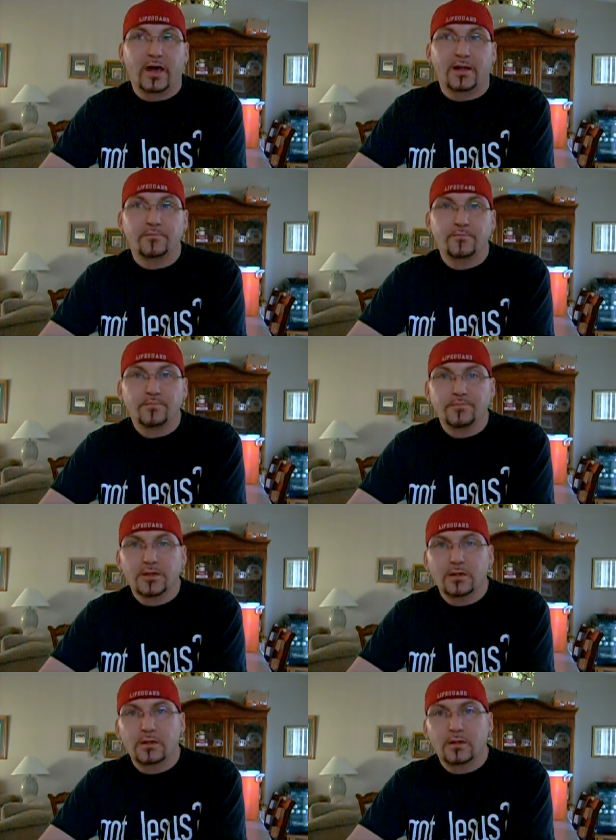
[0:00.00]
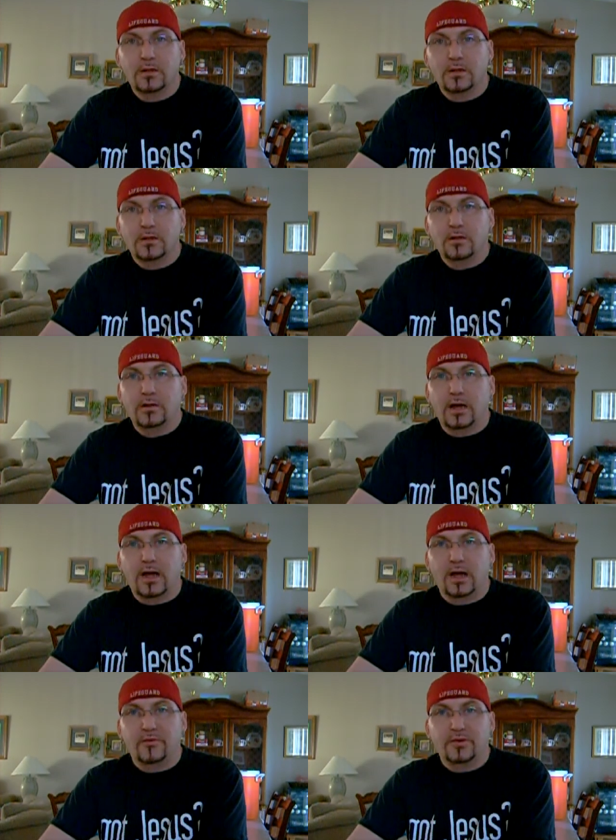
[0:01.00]
that.
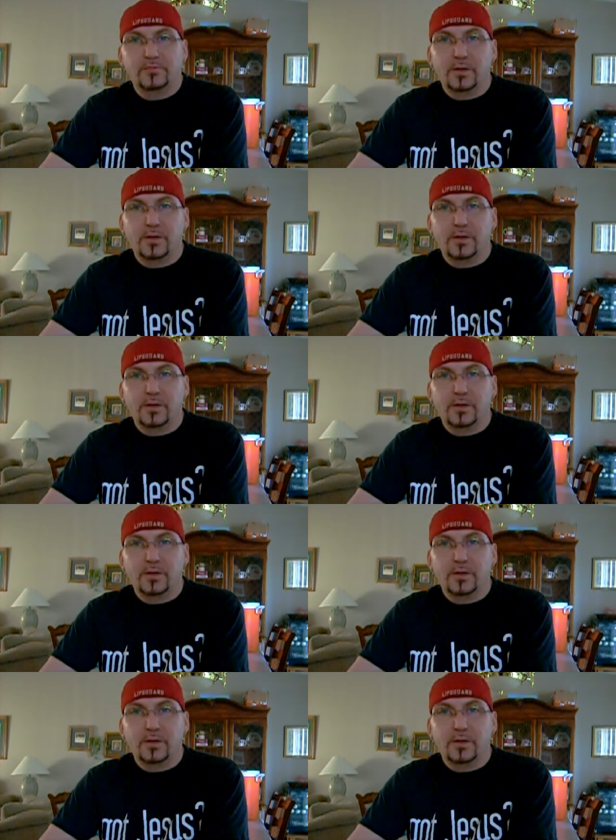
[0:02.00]
And there's